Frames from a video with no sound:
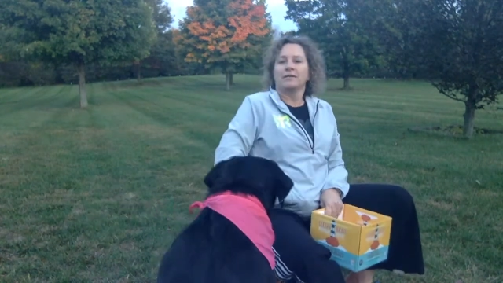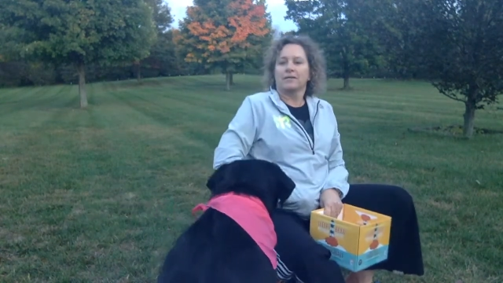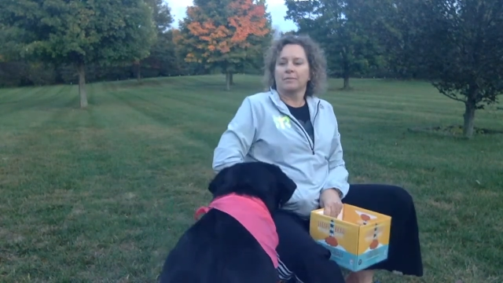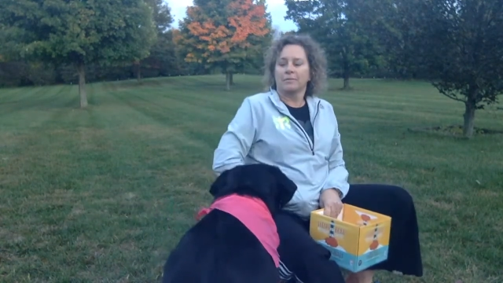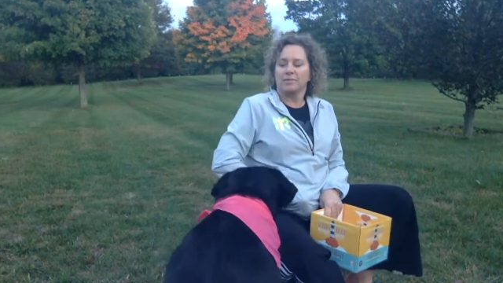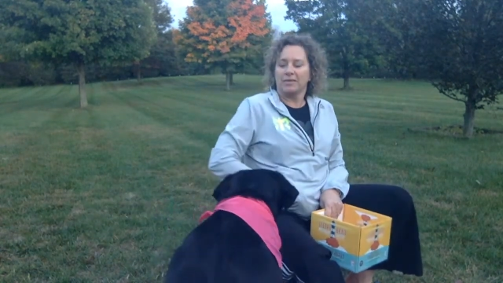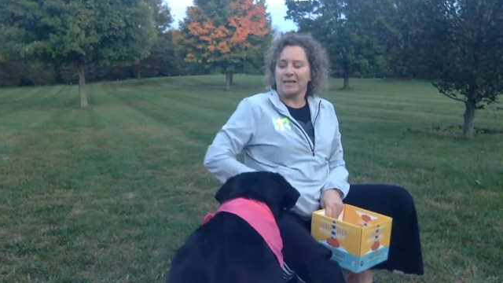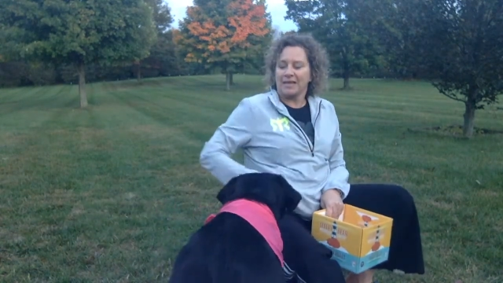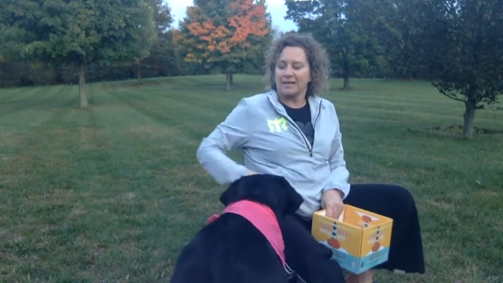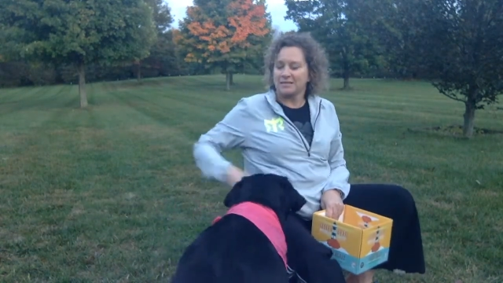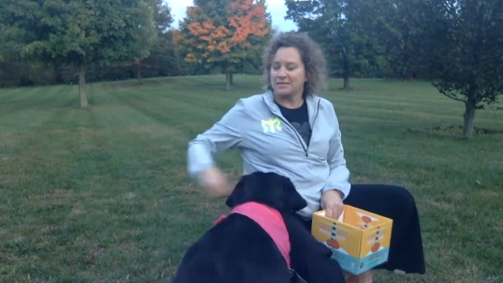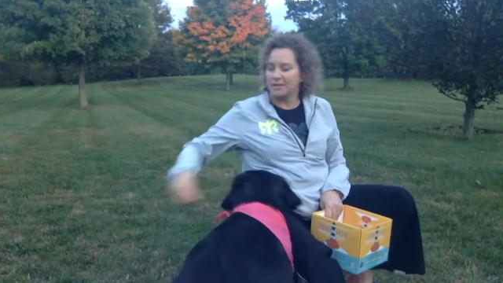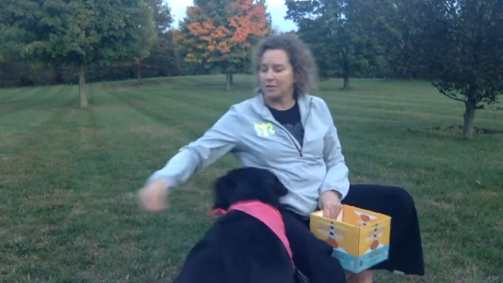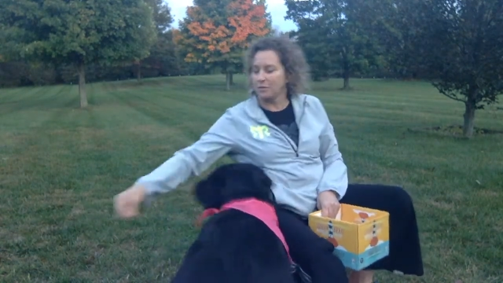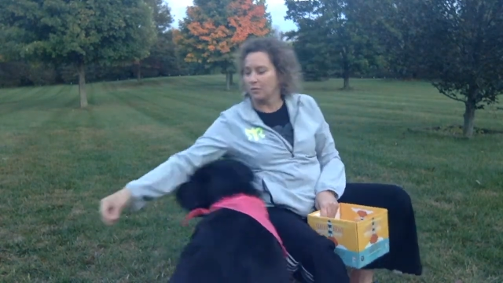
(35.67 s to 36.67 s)
Come here. They can't
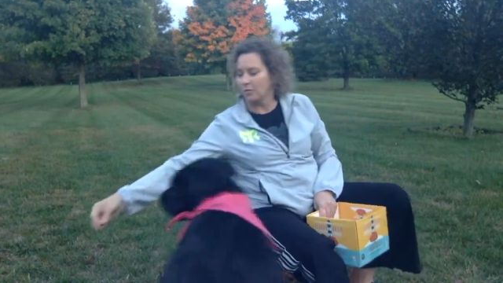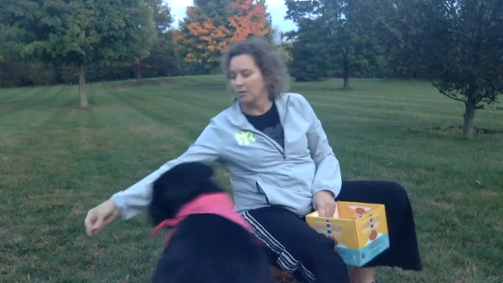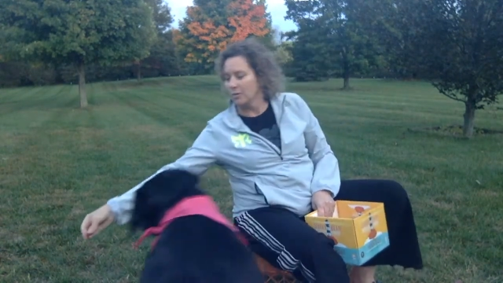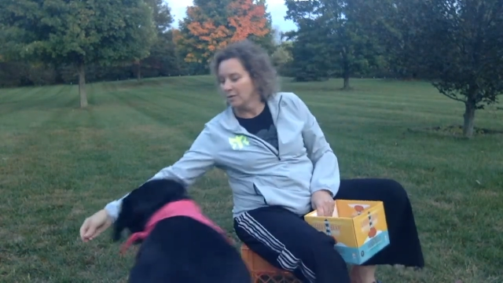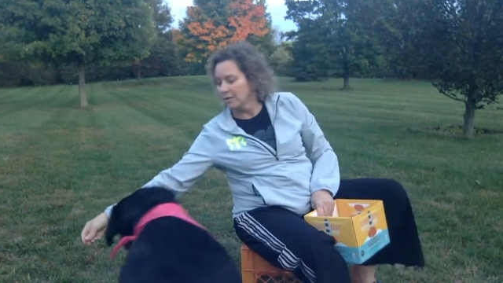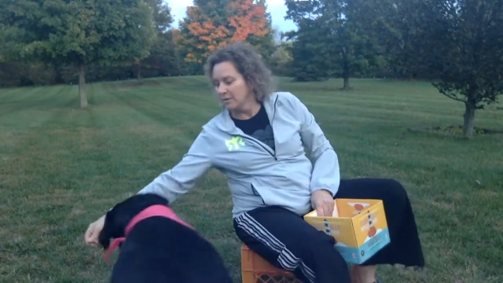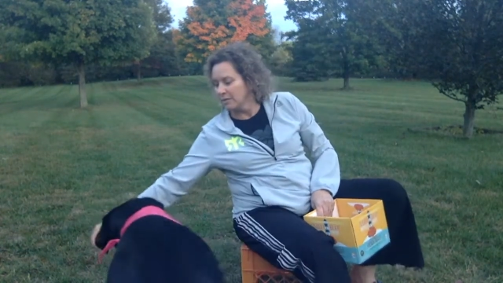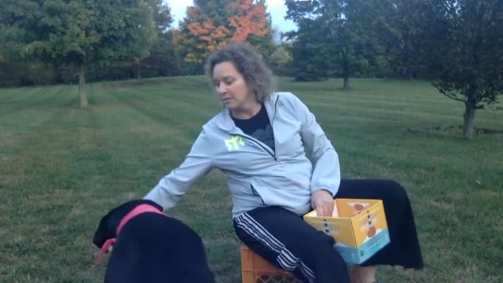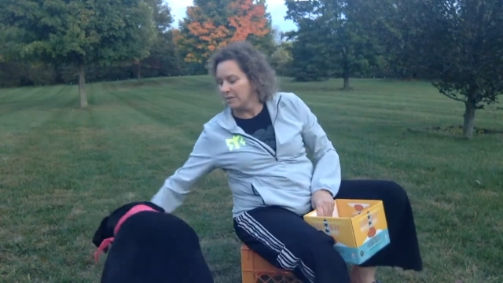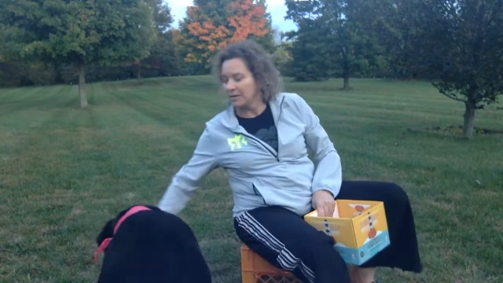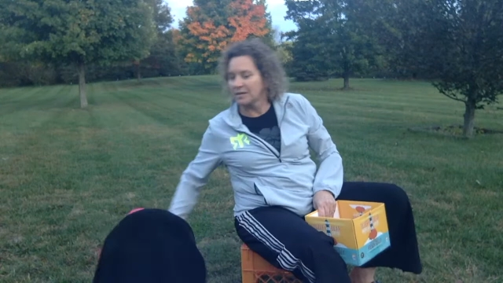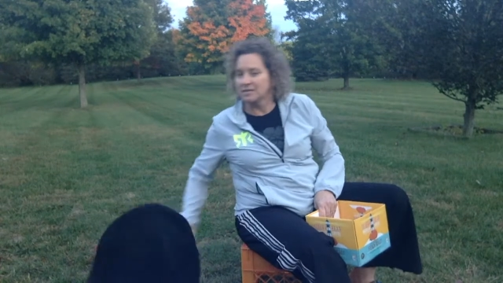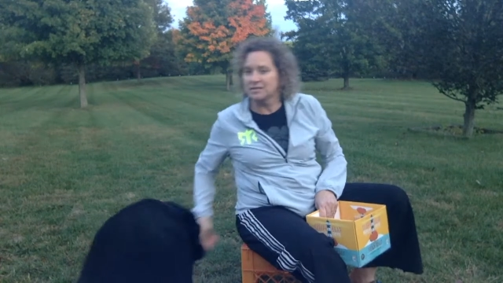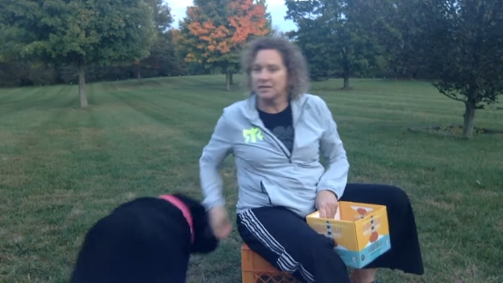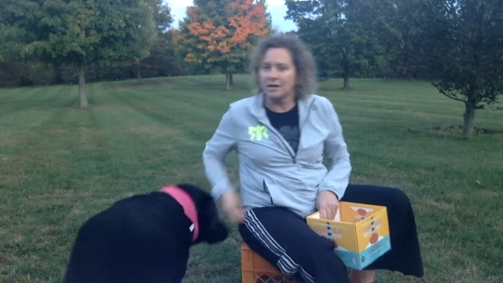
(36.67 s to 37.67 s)
see you. They
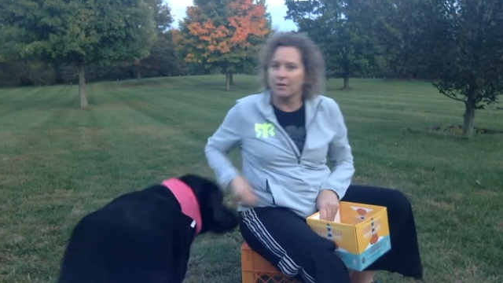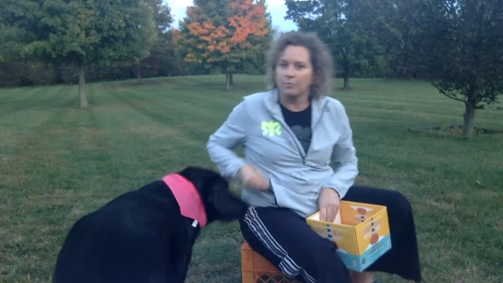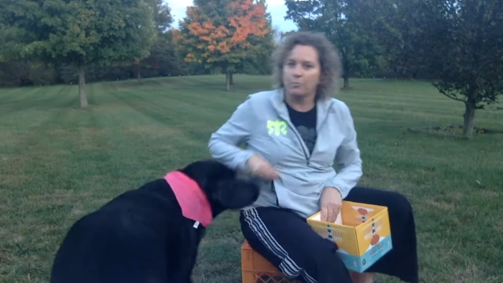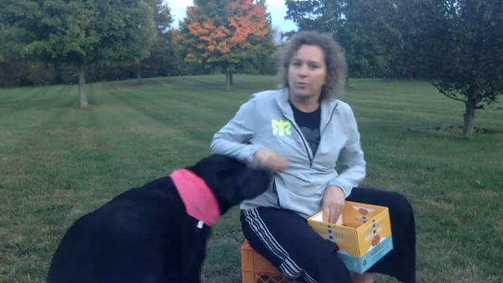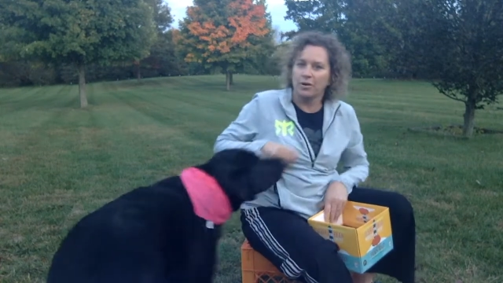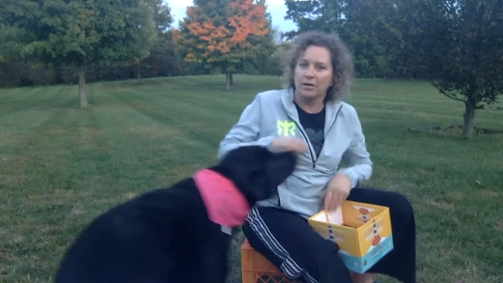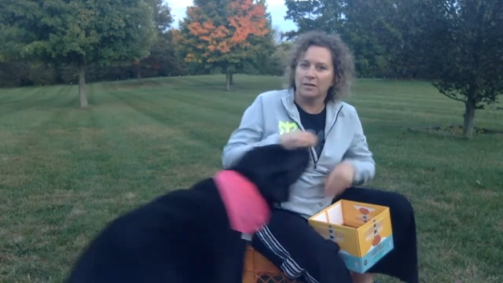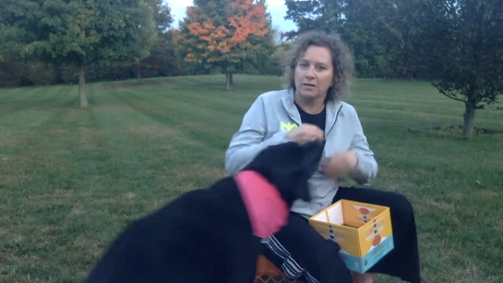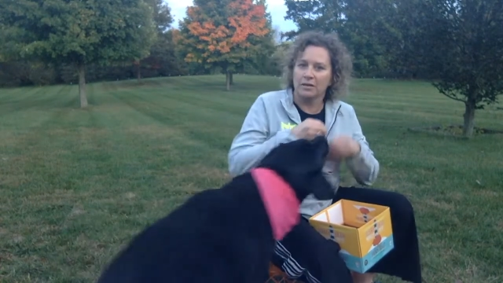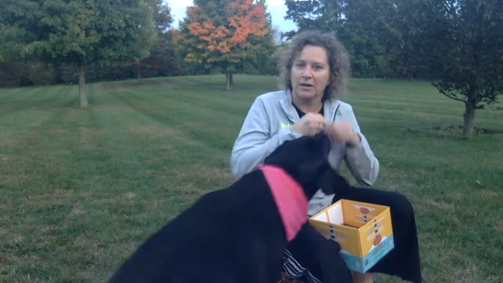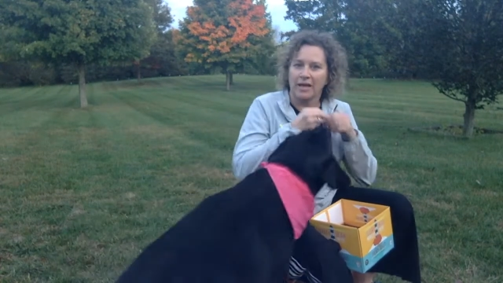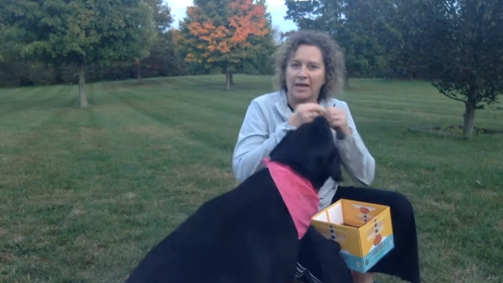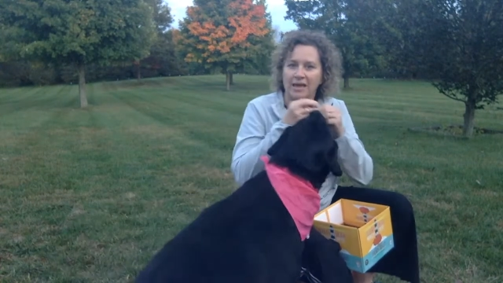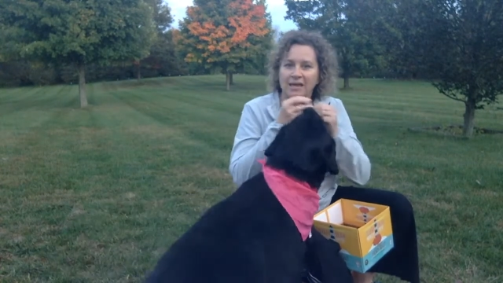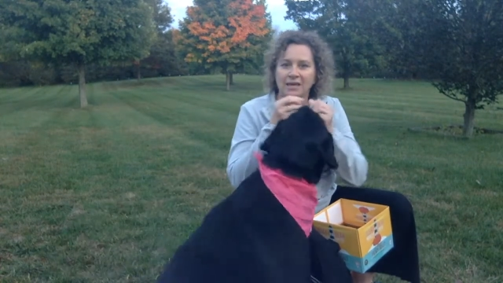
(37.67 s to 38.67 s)
can see our pretty little
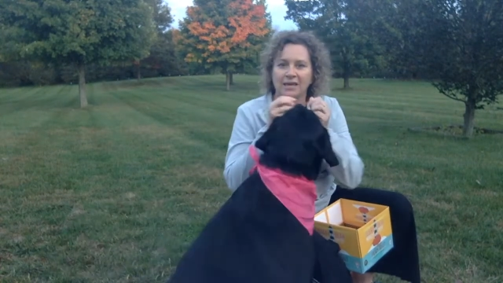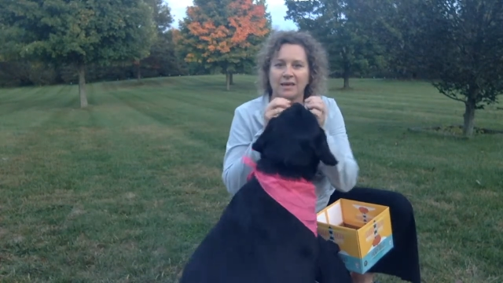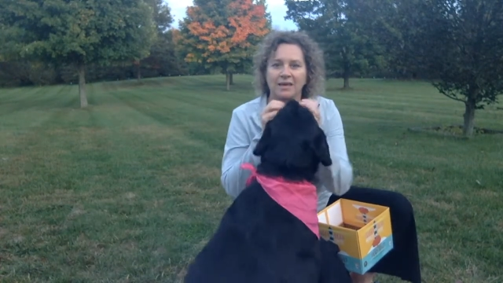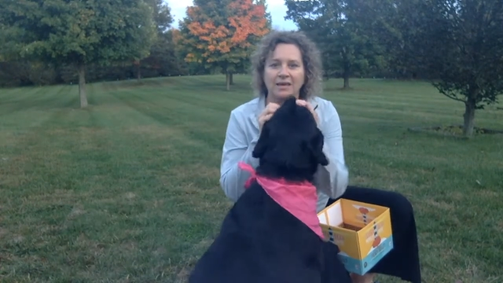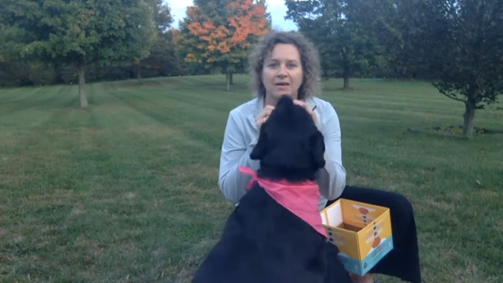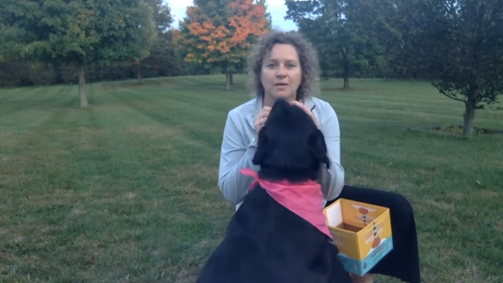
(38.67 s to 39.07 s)
hanky.